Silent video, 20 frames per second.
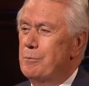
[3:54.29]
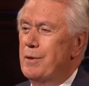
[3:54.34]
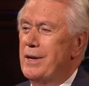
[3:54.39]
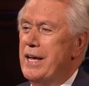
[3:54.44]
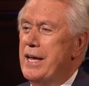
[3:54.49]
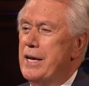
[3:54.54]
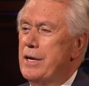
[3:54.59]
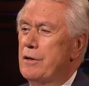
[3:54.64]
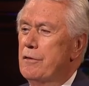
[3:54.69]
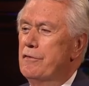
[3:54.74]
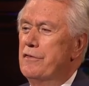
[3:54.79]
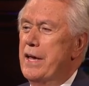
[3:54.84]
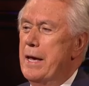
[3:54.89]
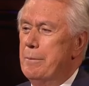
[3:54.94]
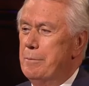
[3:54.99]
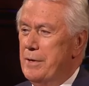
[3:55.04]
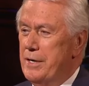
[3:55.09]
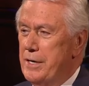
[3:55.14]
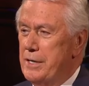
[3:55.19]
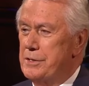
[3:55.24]
plan of
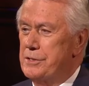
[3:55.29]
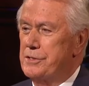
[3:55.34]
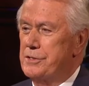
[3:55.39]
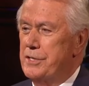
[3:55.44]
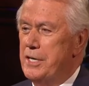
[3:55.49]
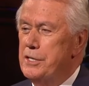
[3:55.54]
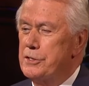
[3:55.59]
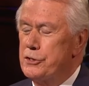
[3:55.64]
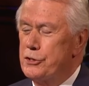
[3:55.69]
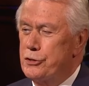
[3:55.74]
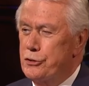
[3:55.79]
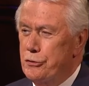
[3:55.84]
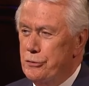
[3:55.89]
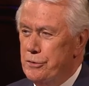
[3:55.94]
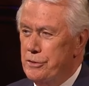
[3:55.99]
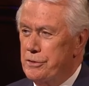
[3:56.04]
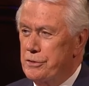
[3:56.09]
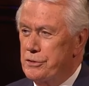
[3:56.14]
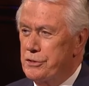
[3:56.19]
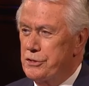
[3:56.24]
happiness, his
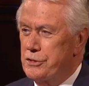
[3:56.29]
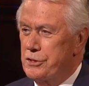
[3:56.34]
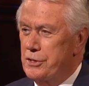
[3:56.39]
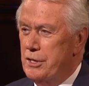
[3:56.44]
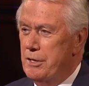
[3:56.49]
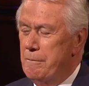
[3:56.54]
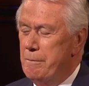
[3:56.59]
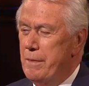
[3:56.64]
church,